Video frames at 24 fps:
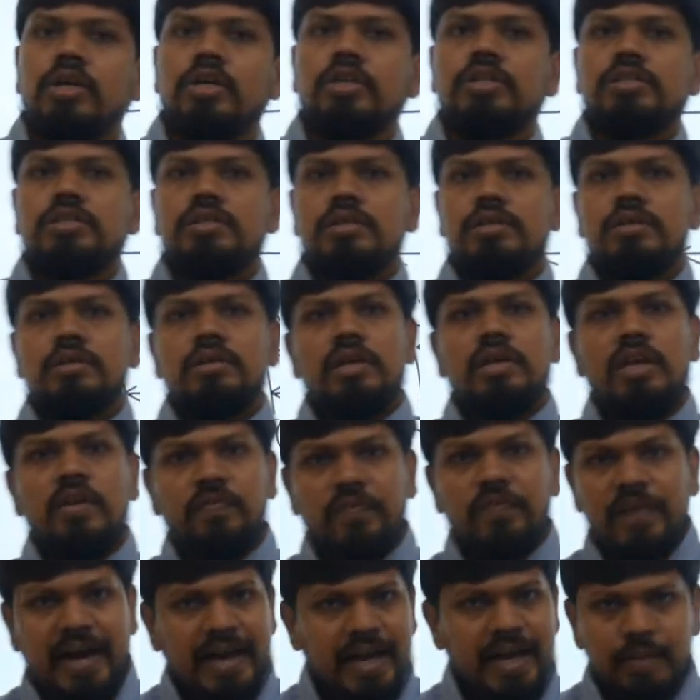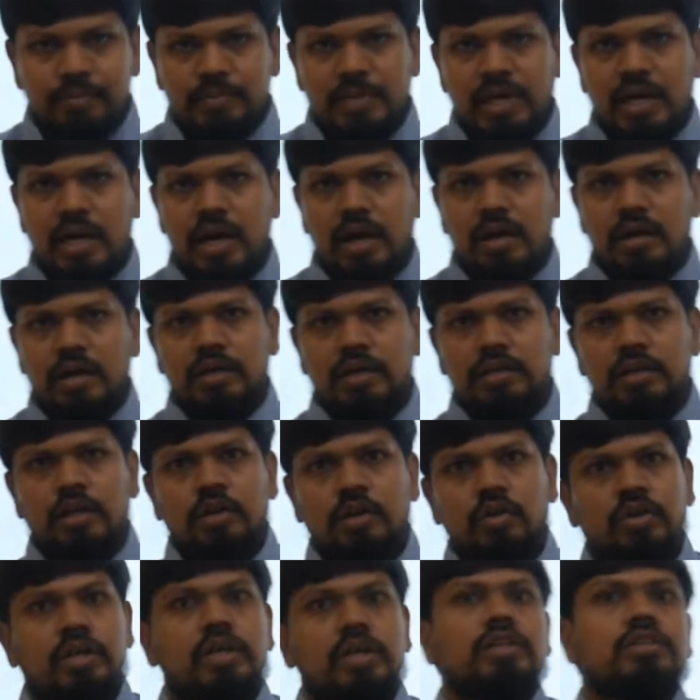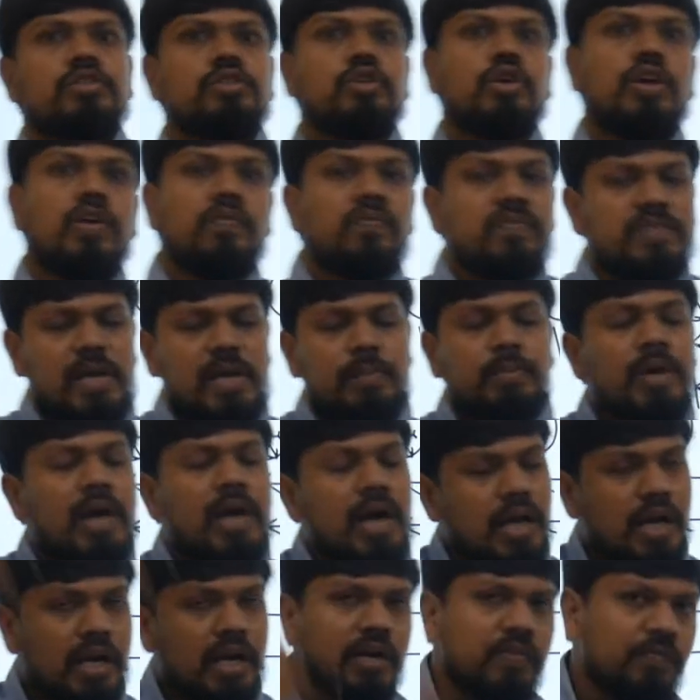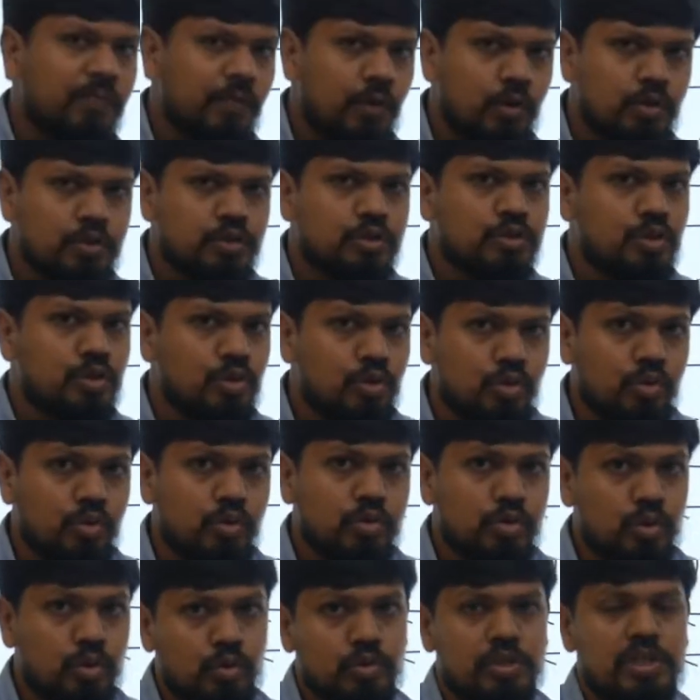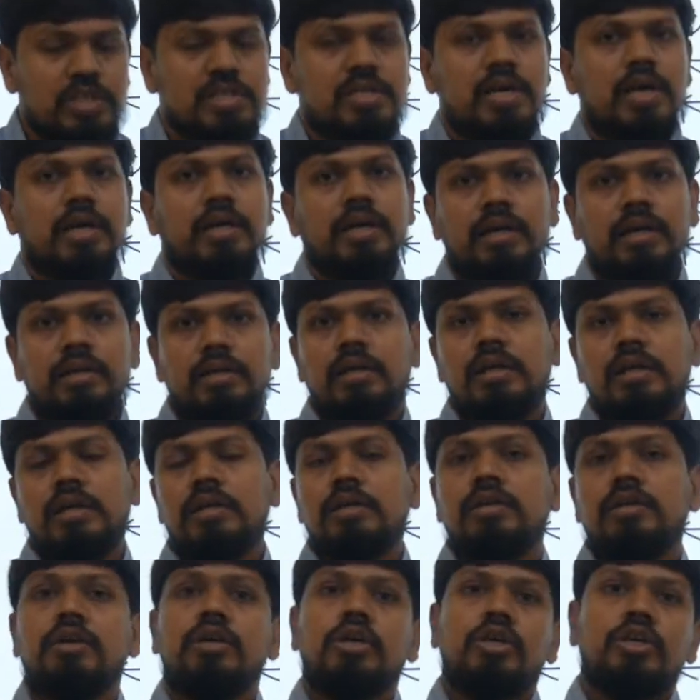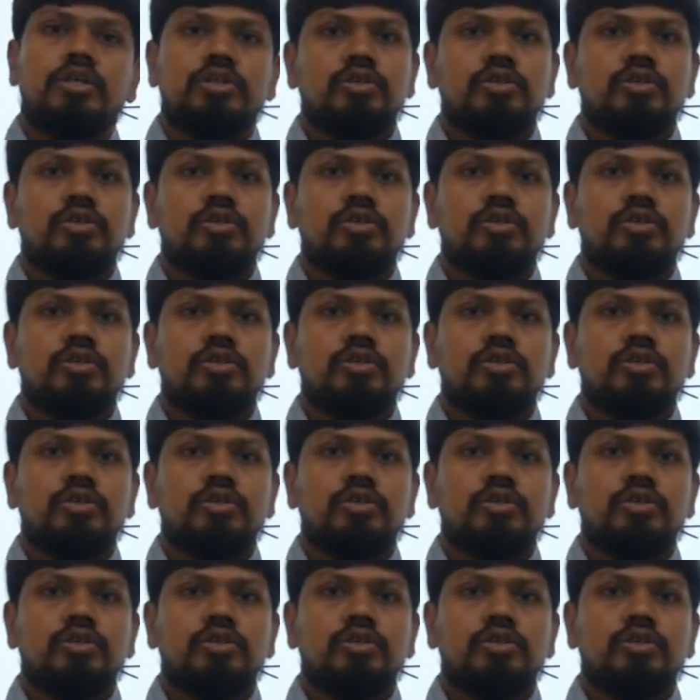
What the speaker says: See, if I am the conductor, okay, so if some current flows through this conductor,